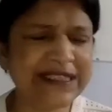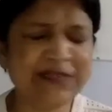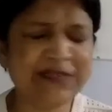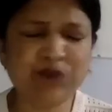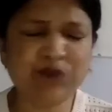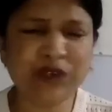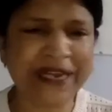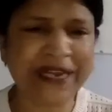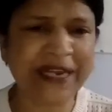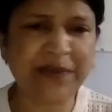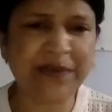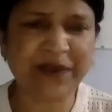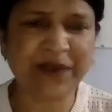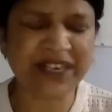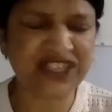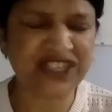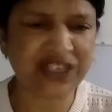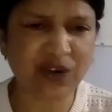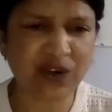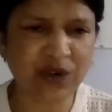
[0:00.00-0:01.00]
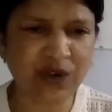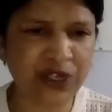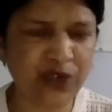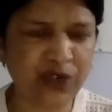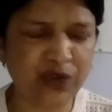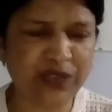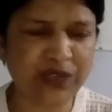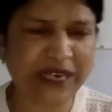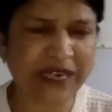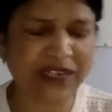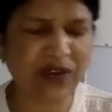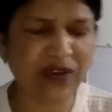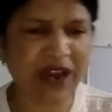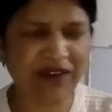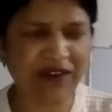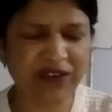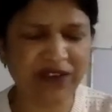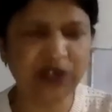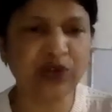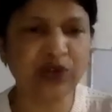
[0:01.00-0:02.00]
doesn't put any pressure on you that you
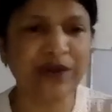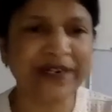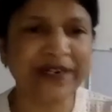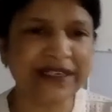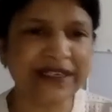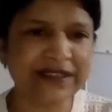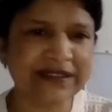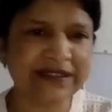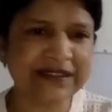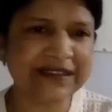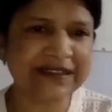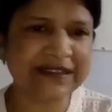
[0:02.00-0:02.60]
have to do it.